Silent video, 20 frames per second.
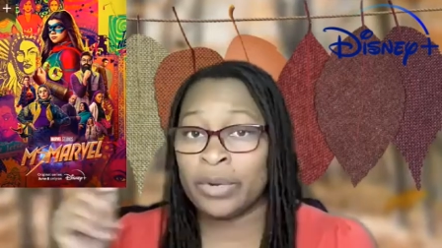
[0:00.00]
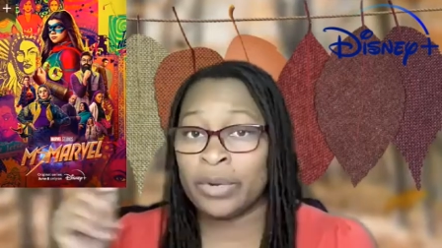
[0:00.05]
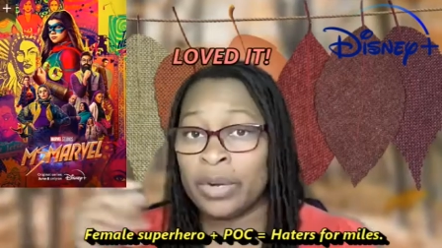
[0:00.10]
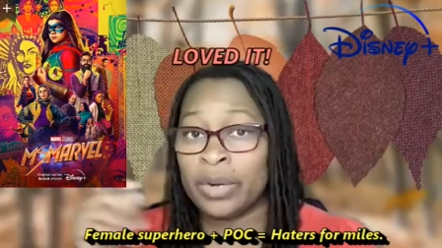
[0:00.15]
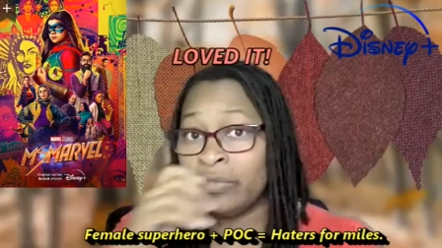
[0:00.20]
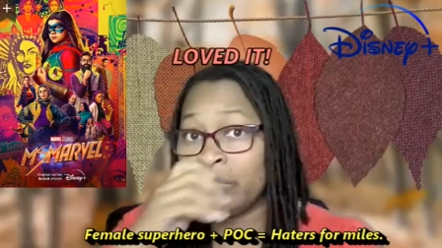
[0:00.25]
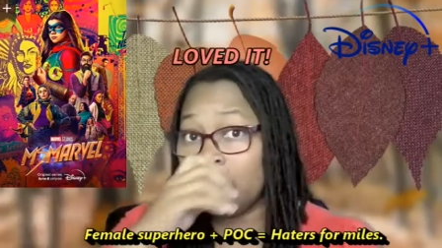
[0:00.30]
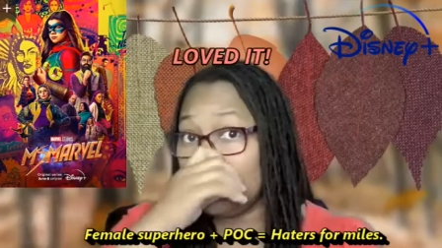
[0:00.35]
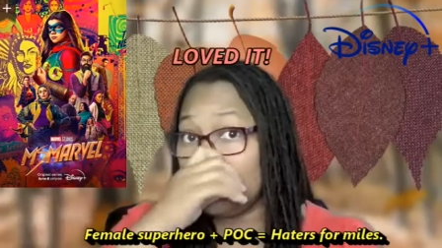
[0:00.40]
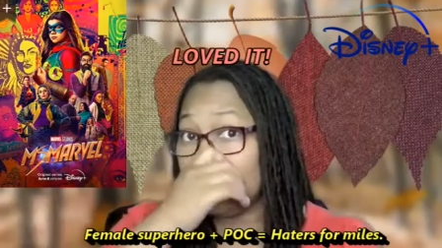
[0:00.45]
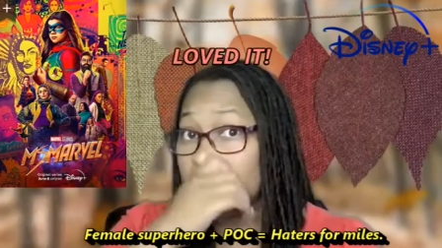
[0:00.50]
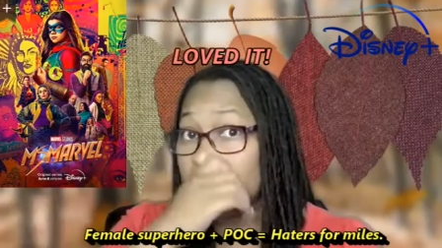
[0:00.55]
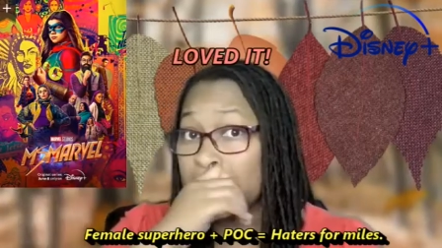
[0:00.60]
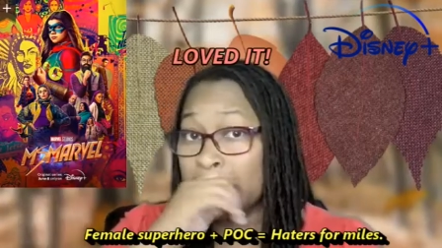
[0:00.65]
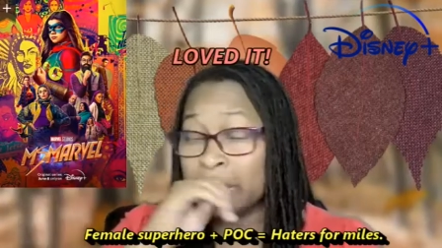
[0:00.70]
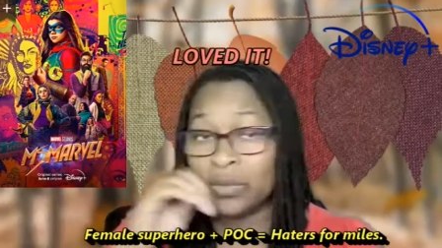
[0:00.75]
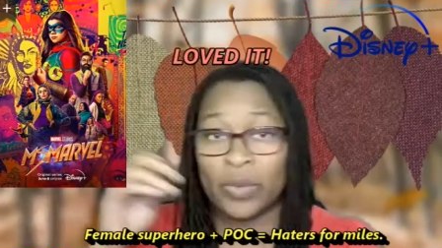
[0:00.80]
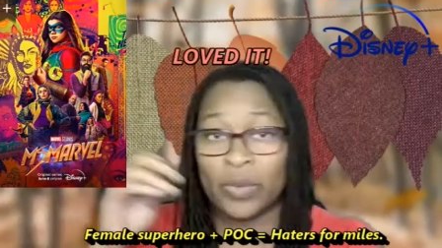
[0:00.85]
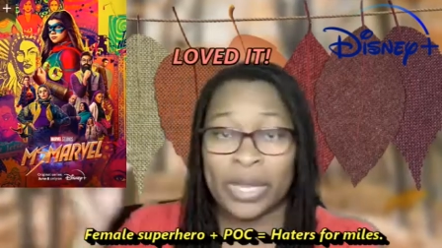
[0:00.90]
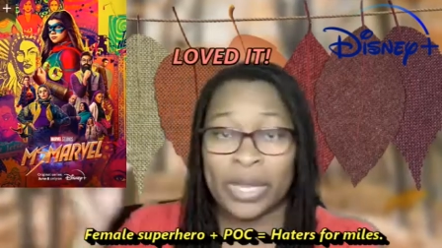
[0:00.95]
Marvel
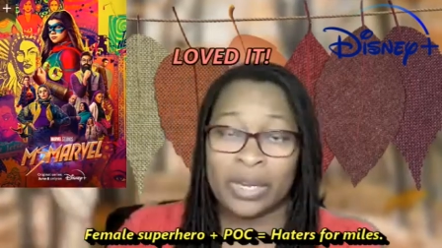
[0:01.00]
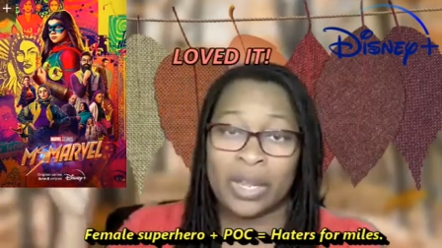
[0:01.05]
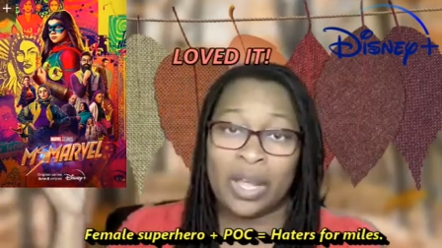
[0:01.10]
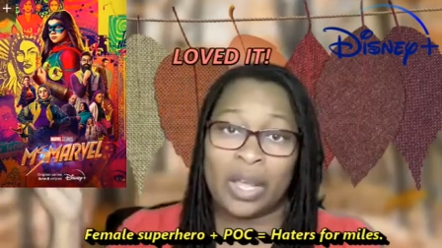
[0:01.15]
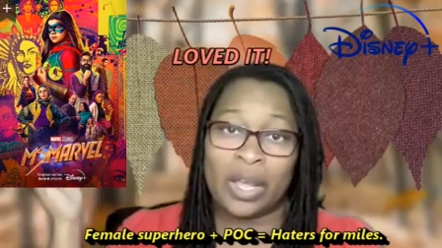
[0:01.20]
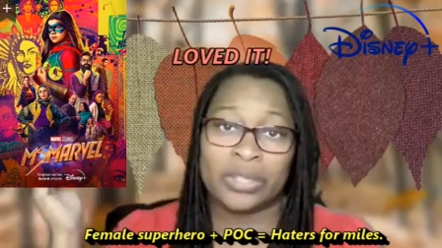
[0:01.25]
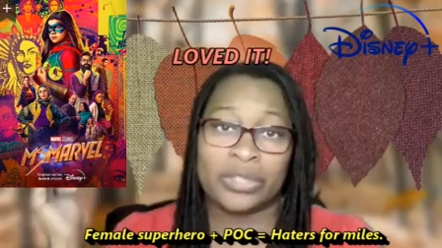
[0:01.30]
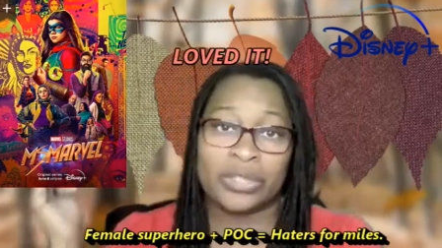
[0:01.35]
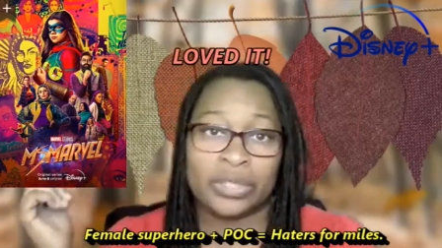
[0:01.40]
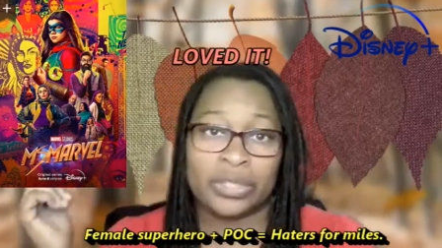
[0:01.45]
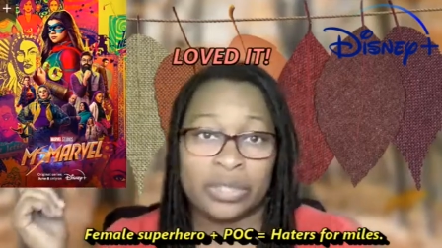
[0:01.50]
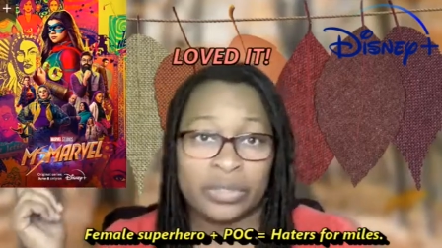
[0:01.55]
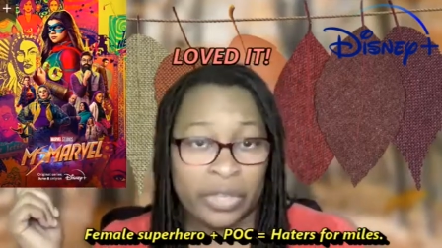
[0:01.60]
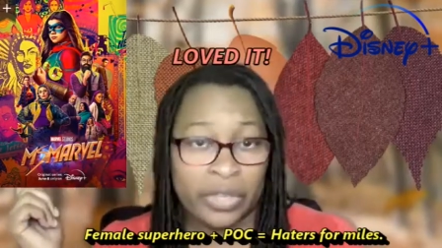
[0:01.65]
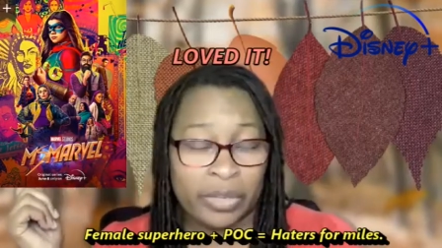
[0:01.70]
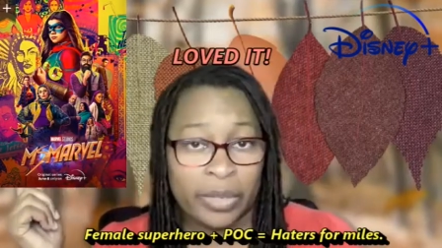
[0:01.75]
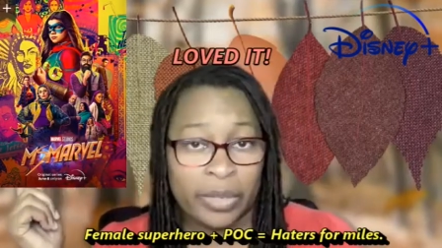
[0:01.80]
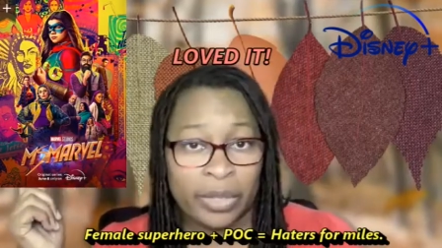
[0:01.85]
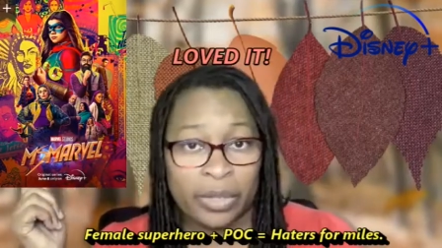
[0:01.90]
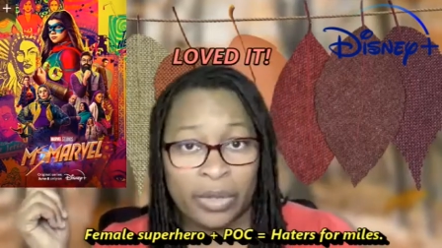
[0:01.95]
because why not? She's
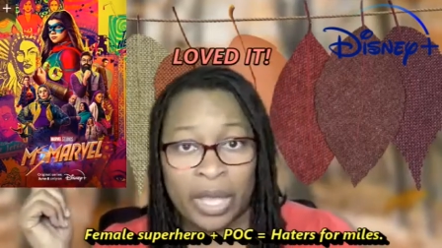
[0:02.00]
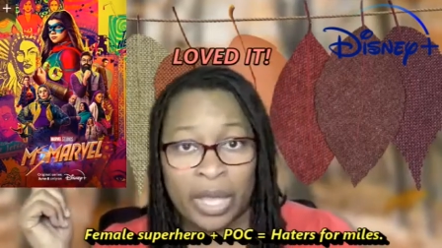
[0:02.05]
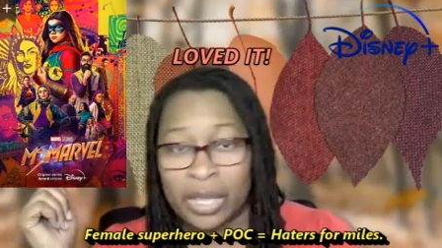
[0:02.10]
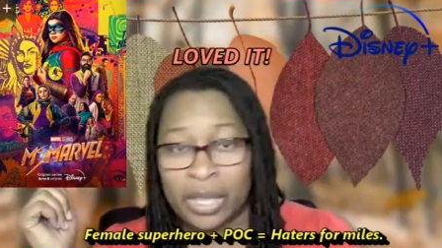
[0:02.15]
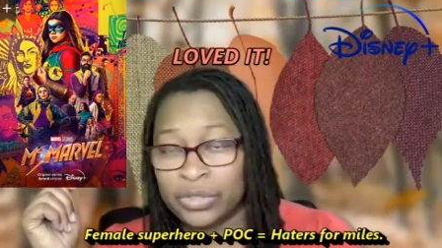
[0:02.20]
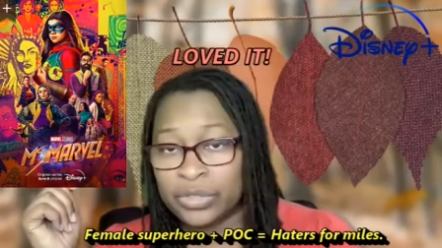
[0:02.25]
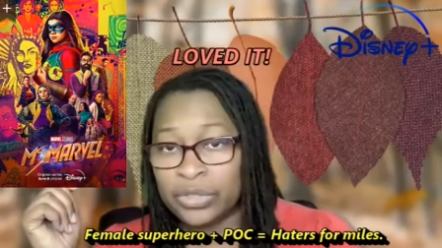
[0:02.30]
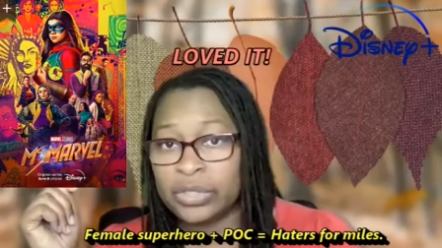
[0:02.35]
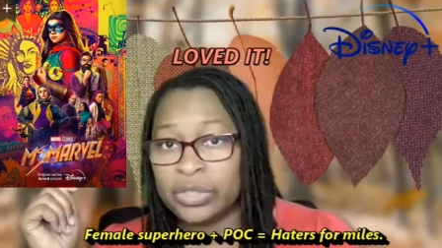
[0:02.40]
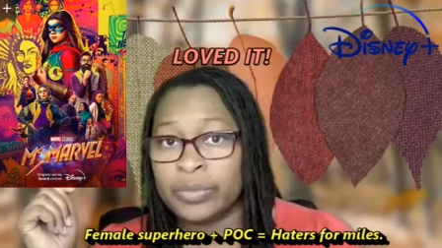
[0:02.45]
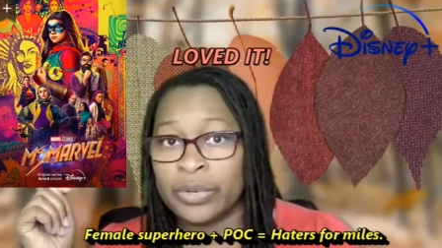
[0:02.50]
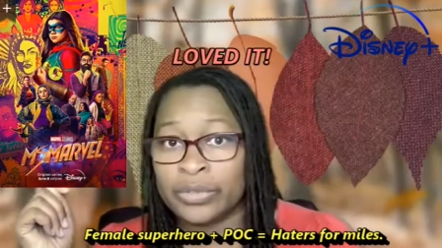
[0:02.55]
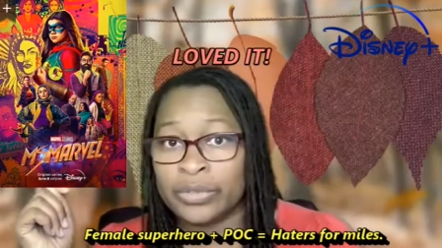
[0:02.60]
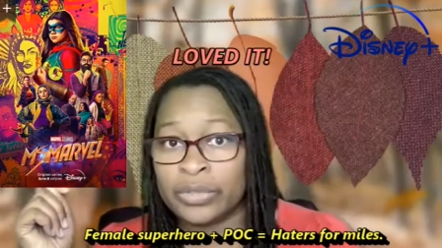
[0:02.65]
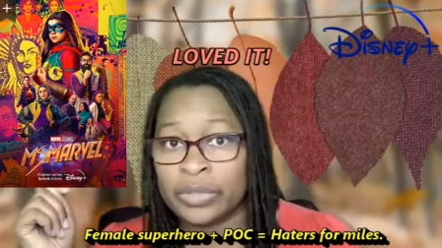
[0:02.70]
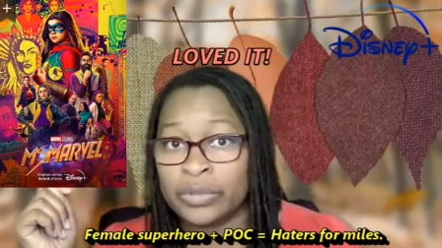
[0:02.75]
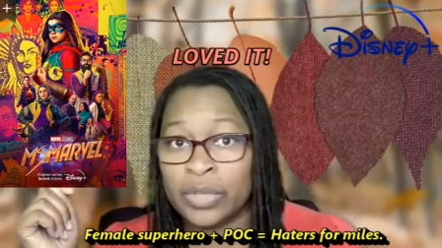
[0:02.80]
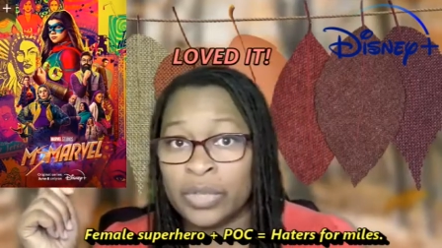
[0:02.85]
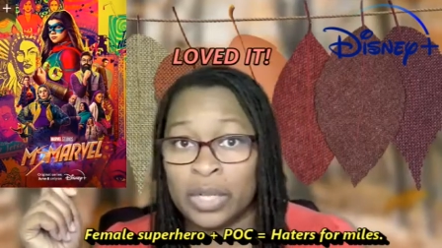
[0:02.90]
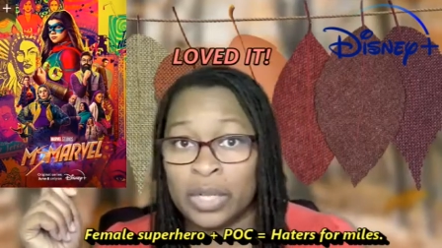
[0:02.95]
female and she's a
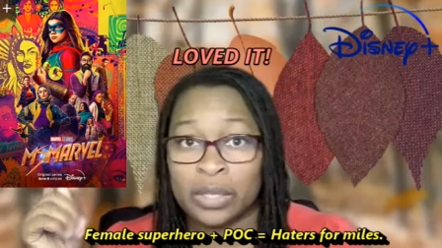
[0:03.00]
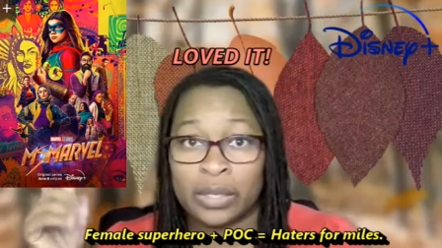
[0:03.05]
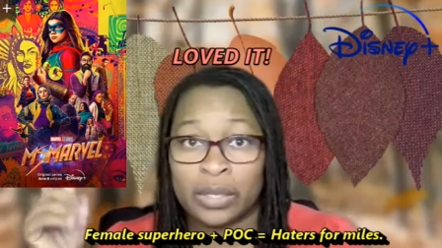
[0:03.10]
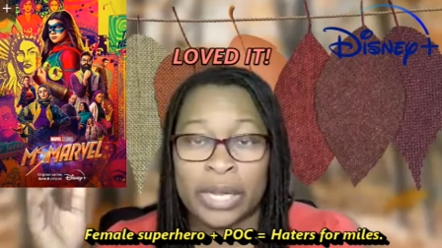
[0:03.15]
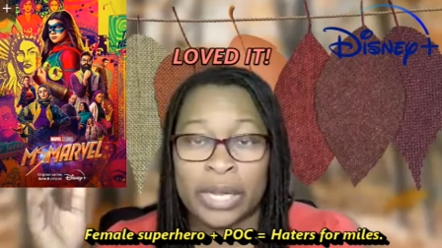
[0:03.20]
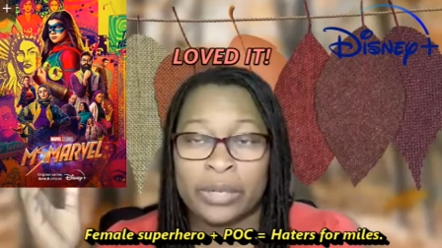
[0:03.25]
person of color.